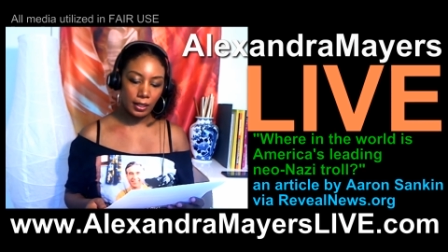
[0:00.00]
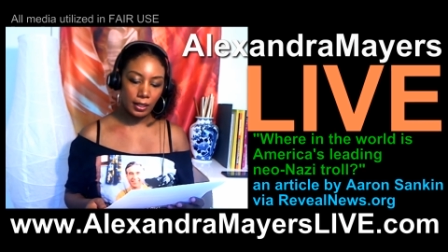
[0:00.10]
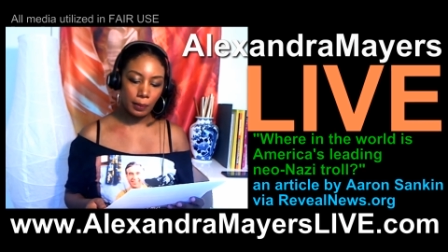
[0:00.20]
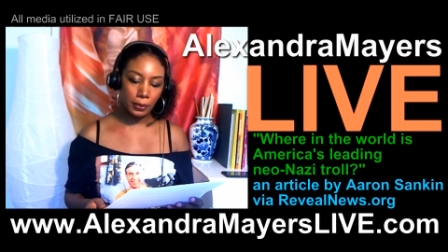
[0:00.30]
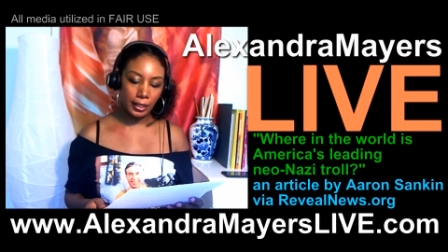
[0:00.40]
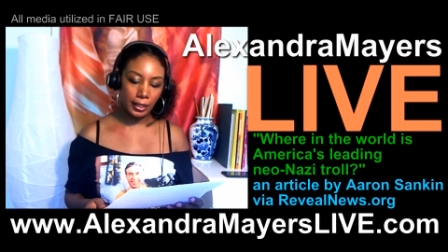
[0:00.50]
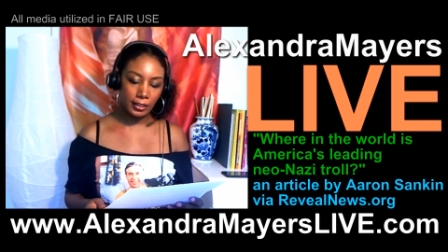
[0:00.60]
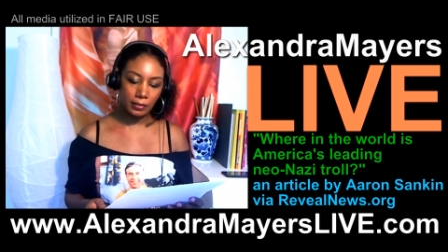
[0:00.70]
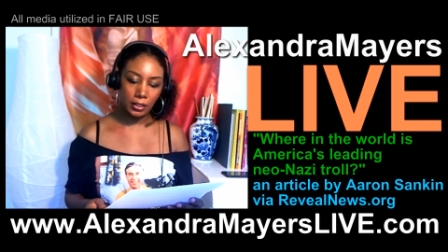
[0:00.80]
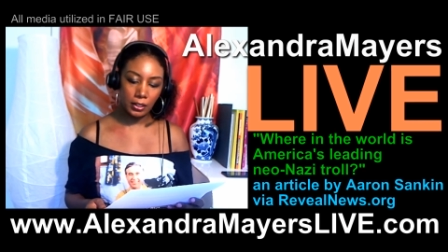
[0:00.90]
and
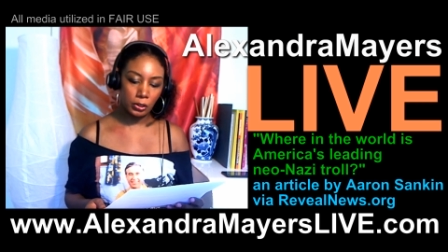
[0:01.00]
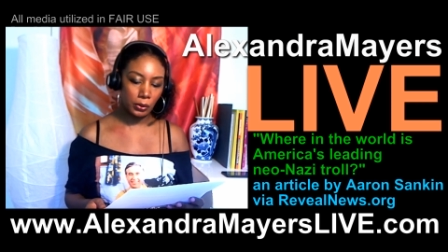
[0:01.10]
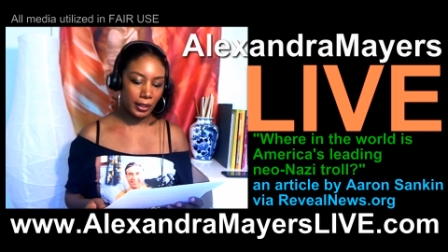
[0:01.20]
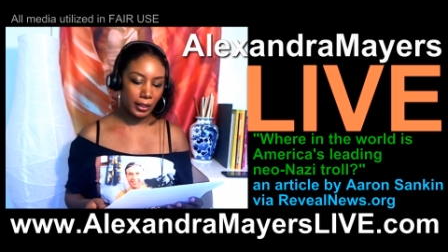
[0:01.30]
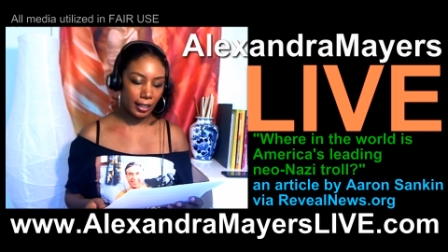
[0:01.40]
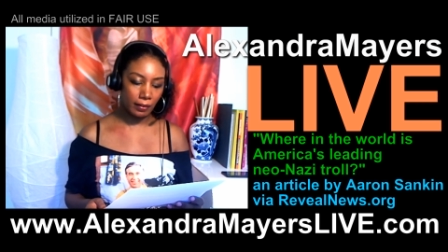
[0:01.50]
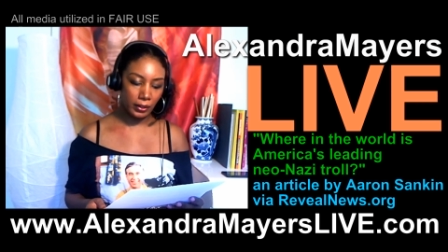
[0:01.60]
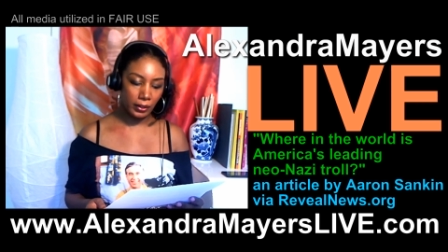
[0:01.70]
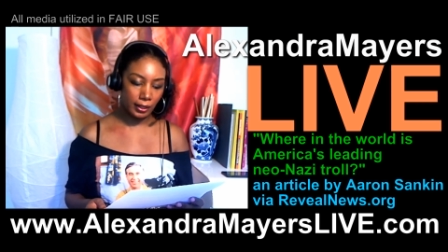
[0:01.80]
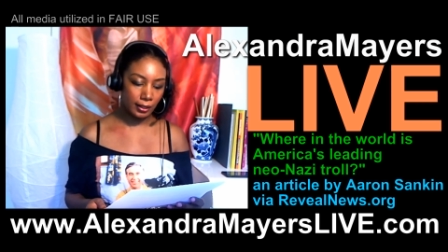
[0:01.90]
plaintiffs are doing
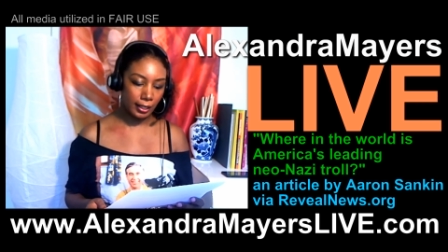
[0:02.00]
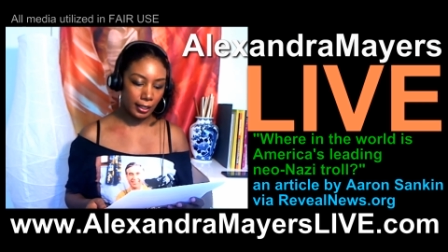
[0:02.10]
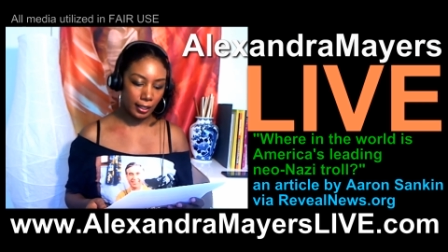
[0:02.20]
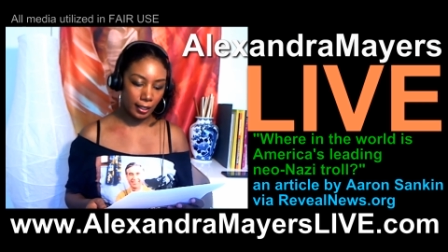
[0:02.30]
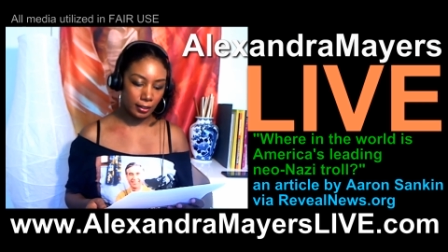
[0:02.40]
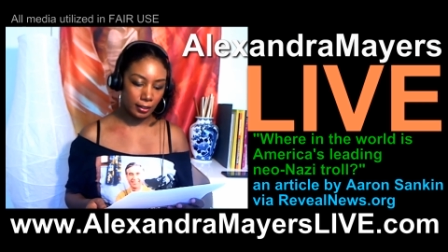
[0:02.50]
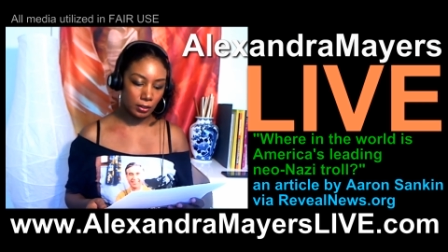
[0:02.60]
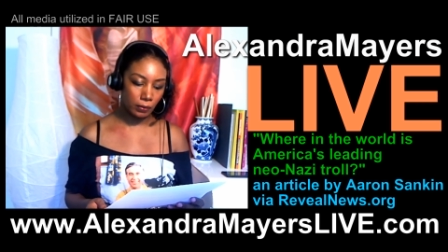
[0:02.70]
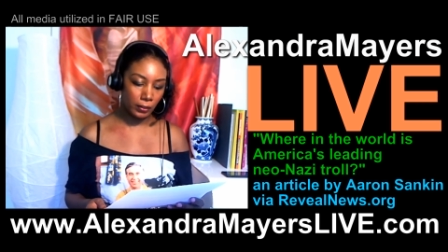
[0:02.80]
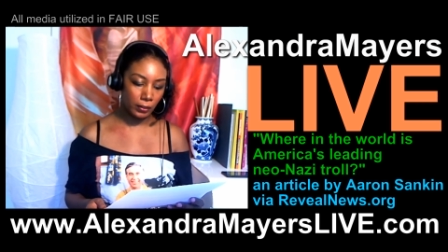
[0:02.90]
everything they can
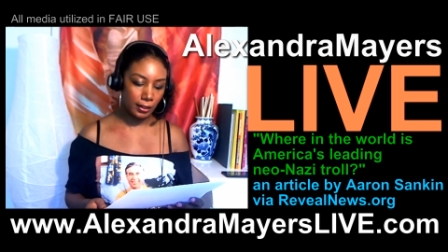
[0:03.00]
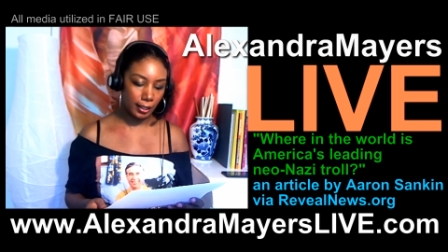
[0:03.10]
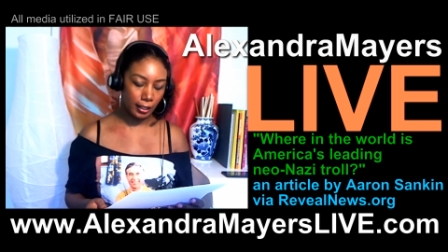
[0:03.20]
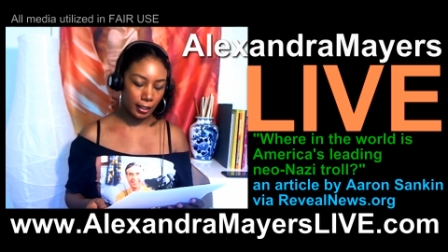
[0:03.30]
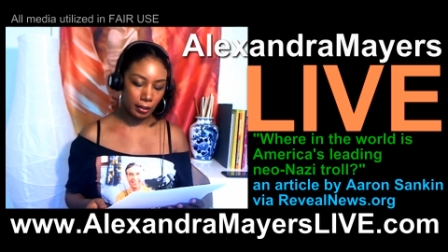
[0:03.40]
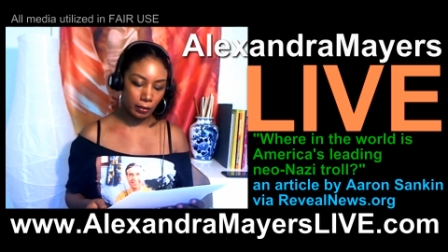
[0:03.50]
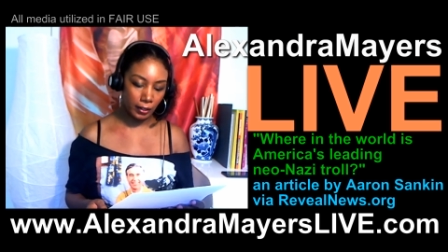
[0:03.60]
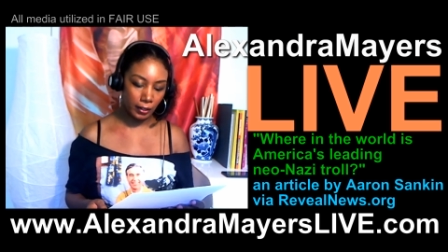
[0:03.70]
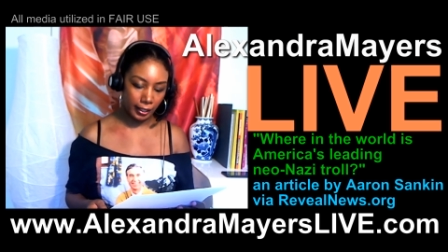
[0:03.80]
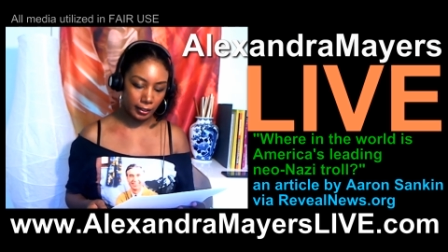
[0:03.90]
to vindicate their
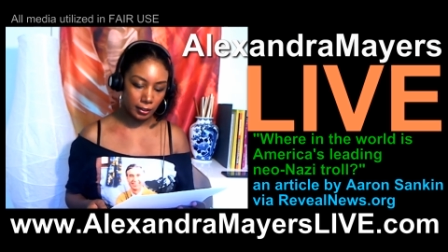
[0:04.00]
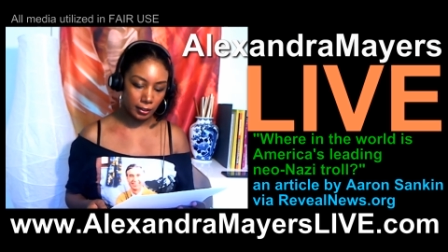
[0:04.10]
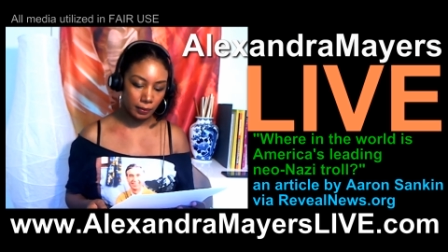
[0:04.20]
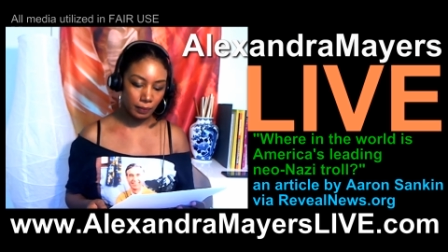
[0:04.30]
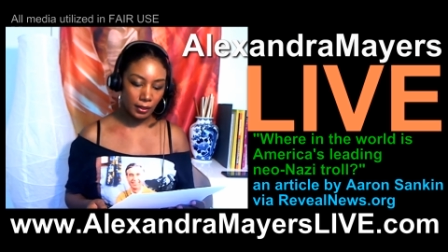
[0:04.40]
rights,